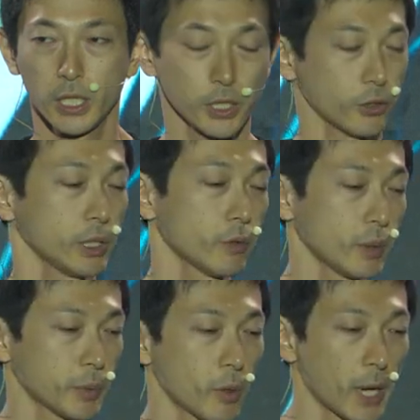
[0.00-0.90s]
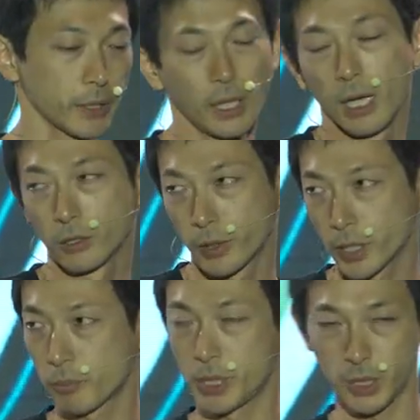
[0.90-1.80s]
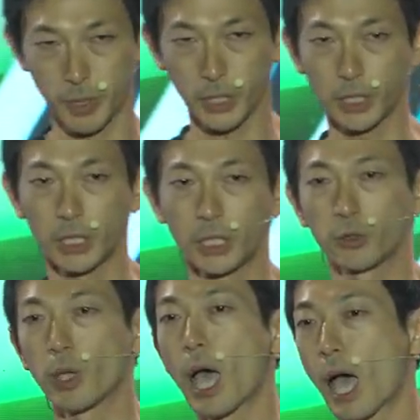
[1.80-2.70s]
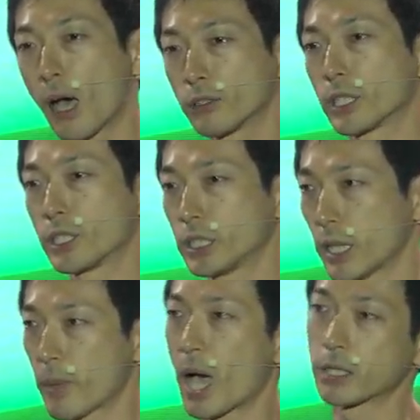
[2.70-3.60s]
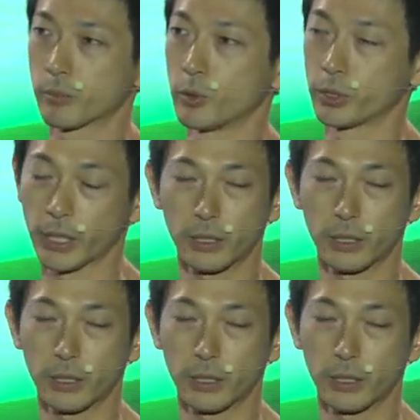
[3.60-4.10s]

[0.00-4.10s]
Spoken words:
So it will provide great visibility into how the system has booted.